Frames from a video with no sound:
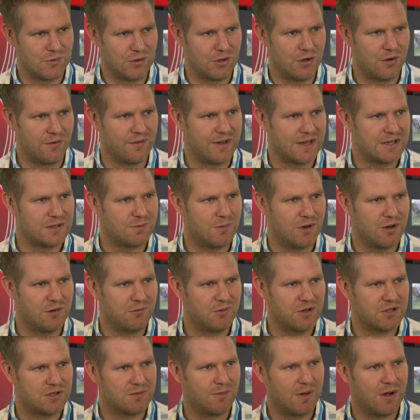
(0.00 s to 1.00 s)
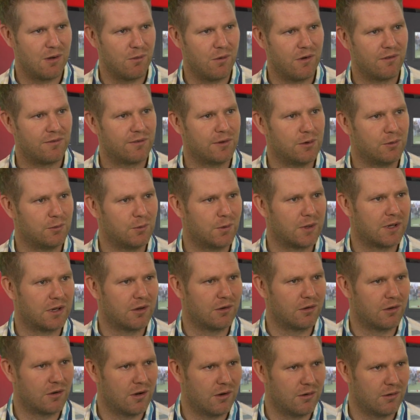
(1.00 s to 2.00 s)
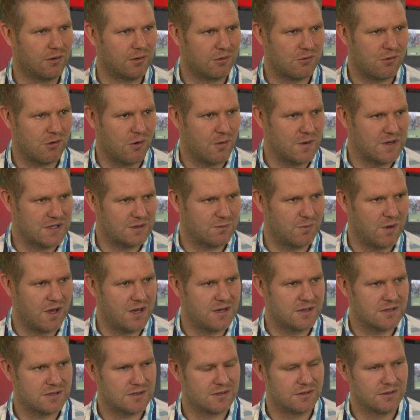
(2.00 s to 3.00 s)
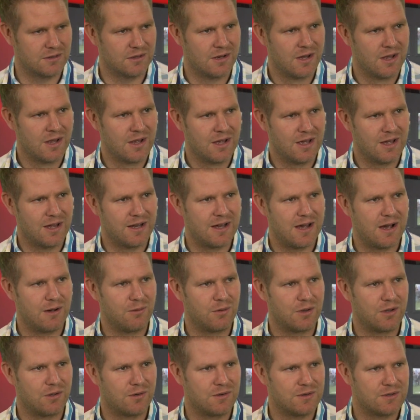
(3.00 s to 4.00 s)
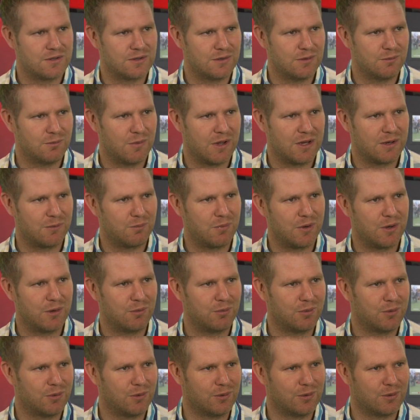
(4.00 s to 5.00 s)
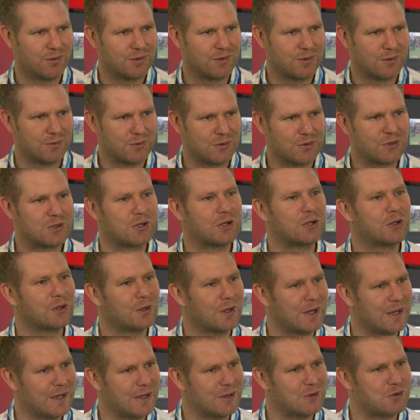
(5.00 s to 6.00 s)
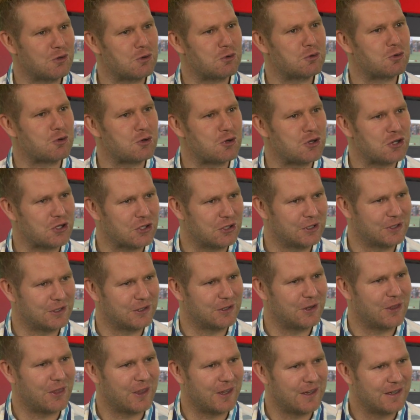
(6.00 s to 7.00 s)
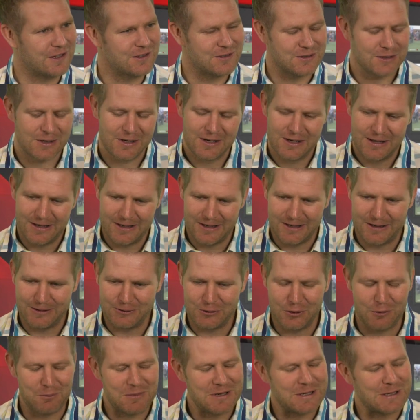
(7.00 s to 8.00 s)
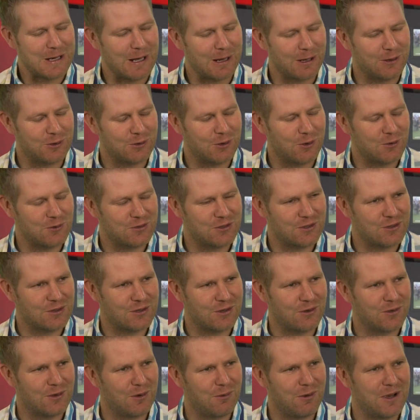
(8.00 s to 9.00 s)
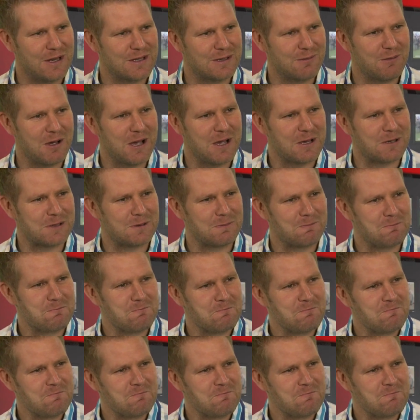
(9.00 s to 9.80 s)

a lot of experiments about what food we can grow in space and how we're going to make people still eat nutritional things and not be salad dodgers on the way to Mars.